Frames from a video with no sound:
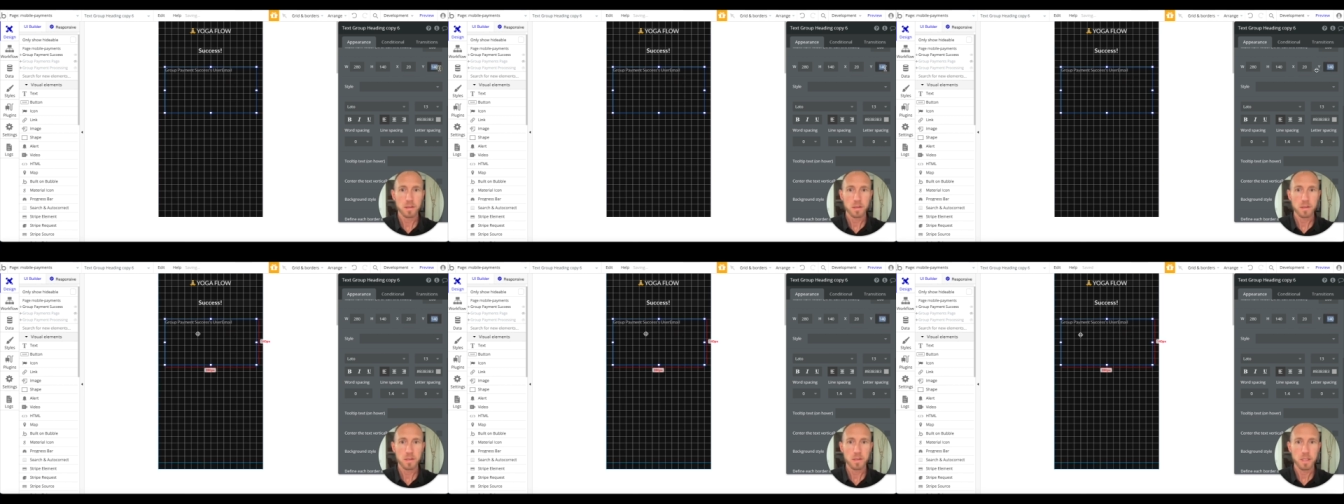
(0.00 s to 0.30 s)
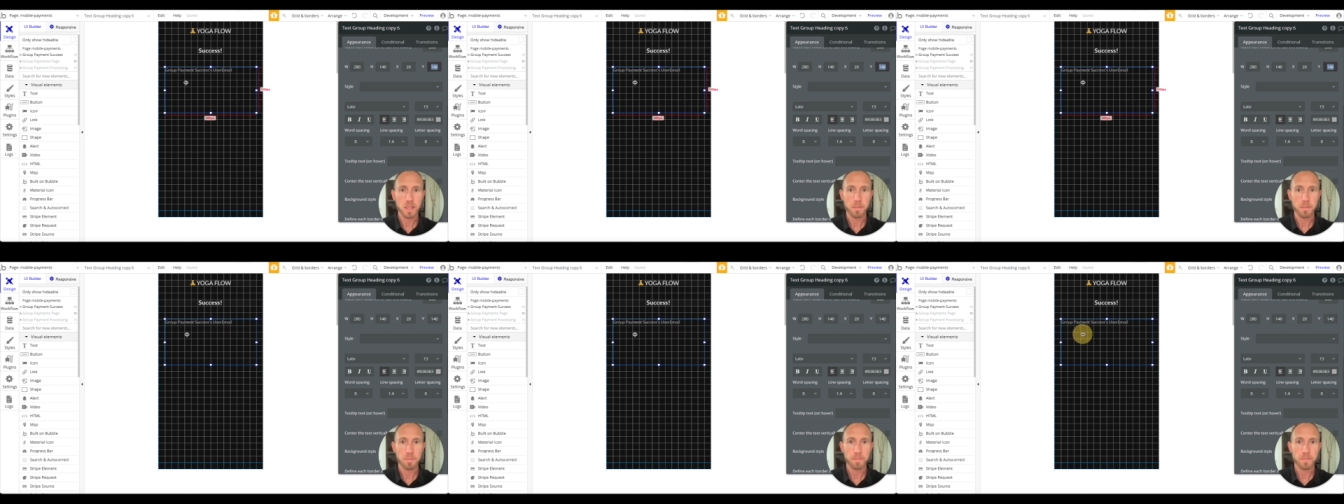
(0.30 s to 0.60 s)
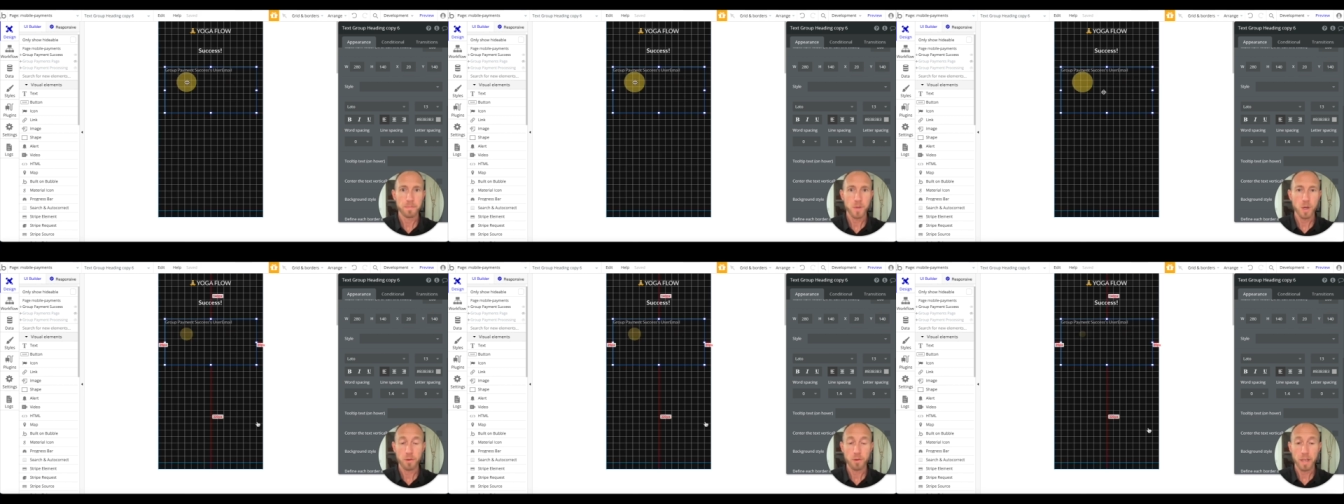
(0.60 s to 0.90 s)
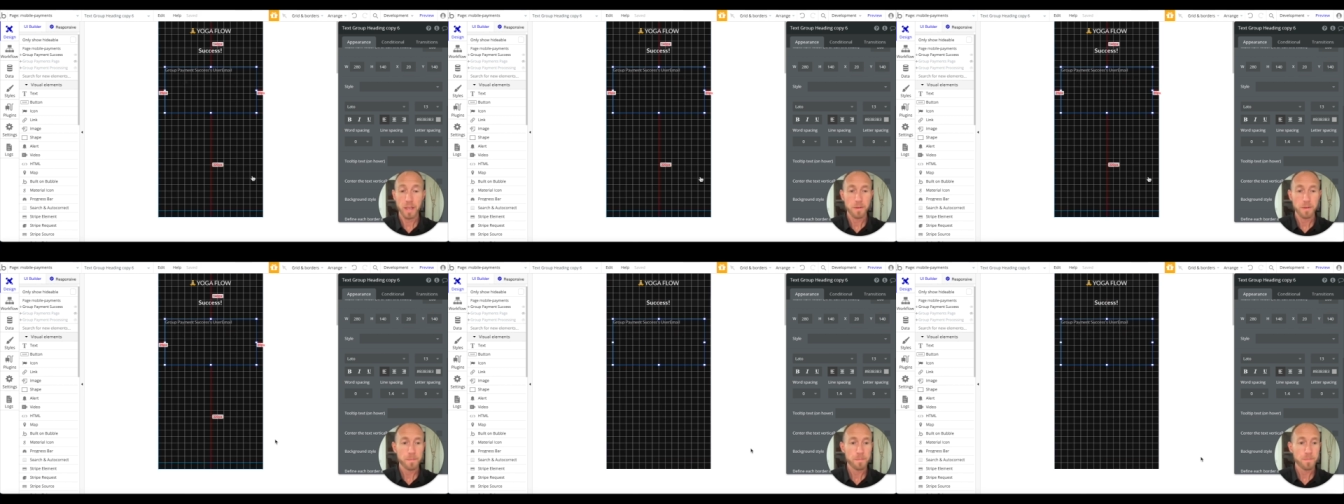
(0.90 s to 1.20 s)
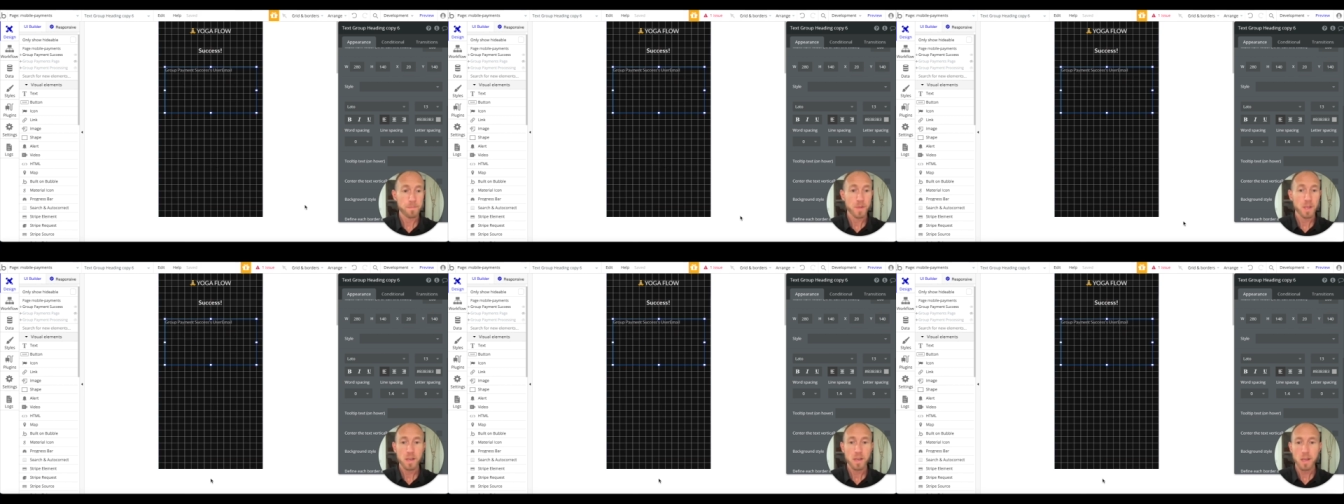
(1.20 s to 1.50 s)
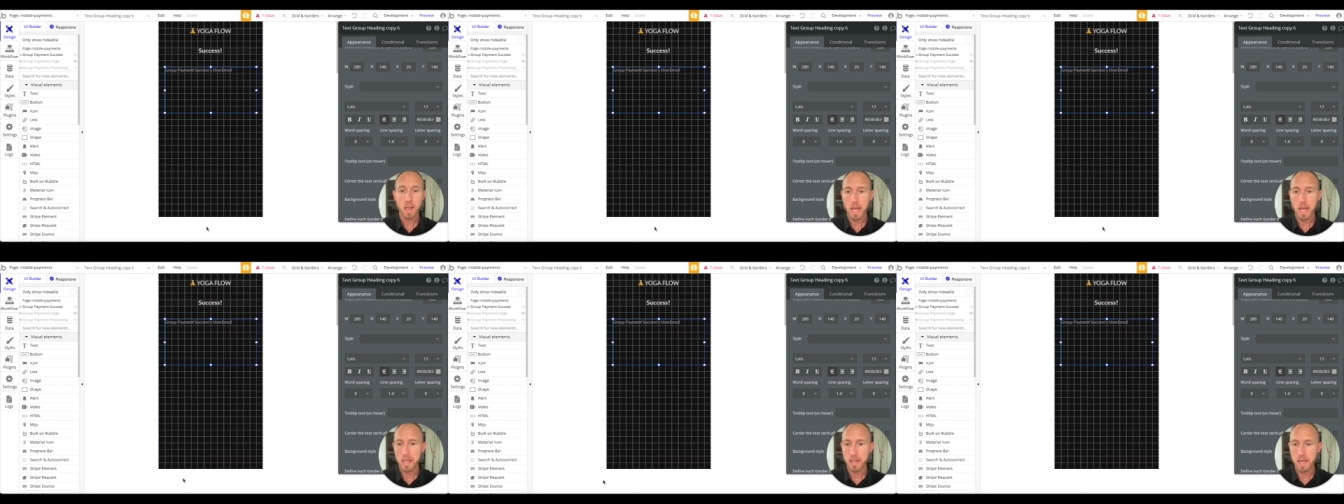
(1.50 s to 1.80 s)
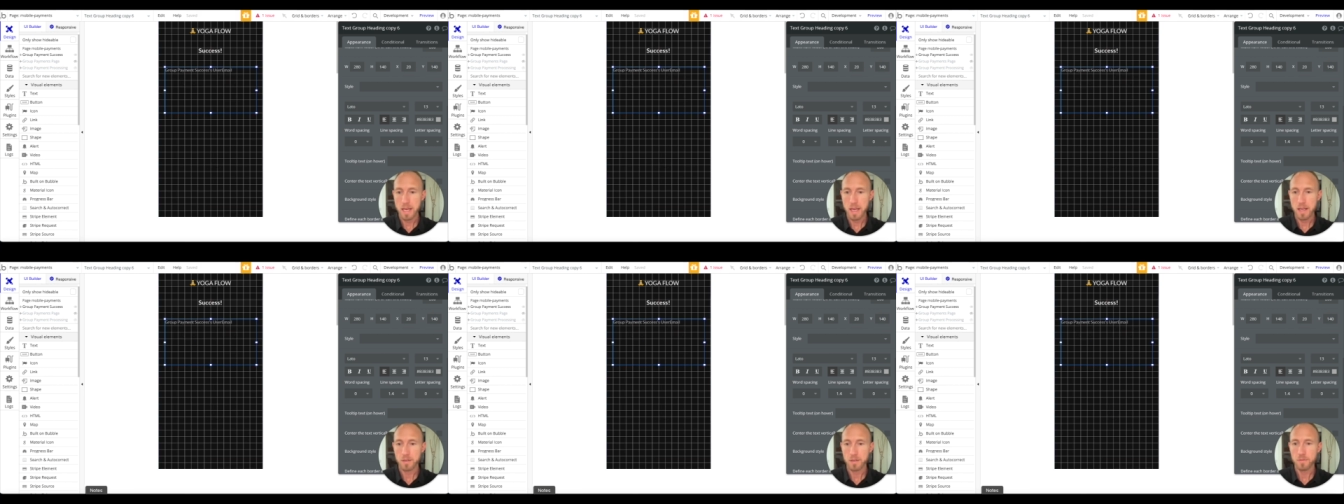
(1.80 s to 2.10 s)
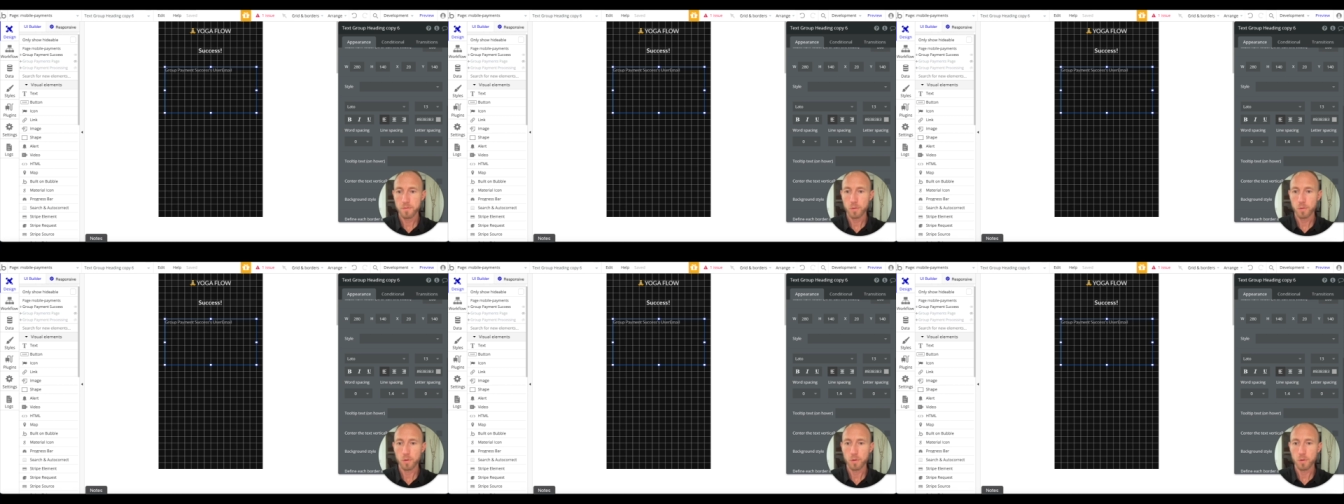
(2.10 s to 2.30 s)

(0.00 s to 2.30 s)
Yeah, okay. And then for